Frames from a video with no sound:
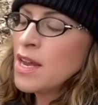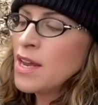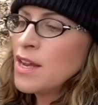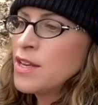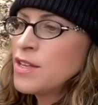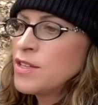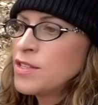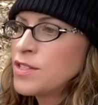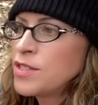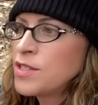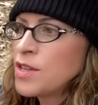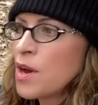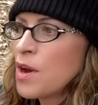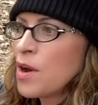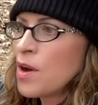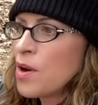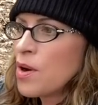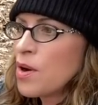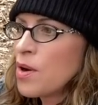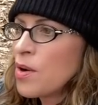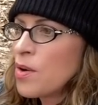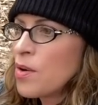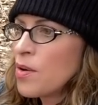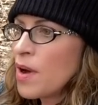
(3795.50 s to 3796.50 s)

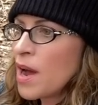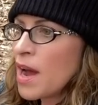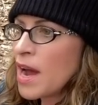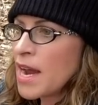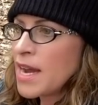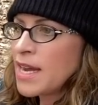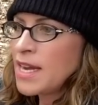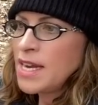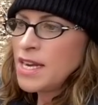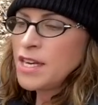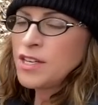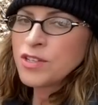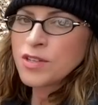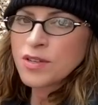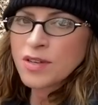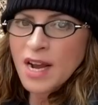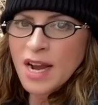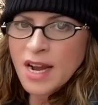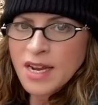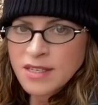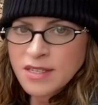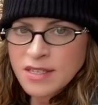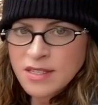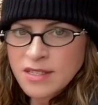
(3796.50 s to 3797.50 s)
So I need your
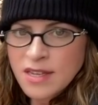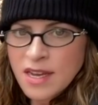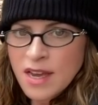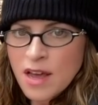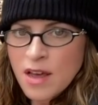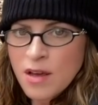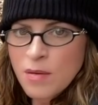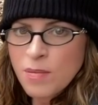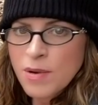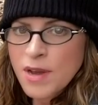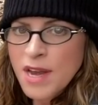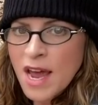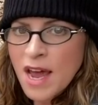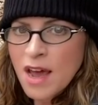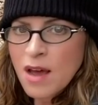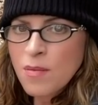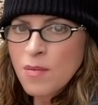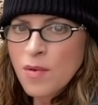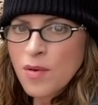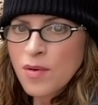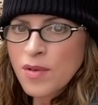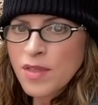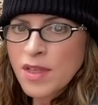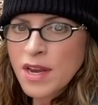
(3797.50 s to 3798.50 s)
guys' help now
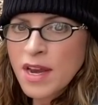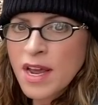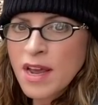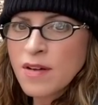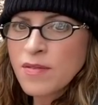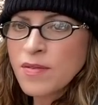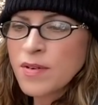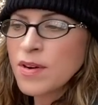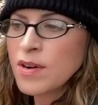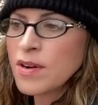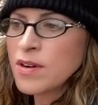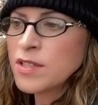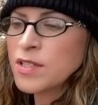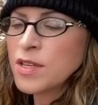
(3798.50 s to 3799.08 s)
more than ever.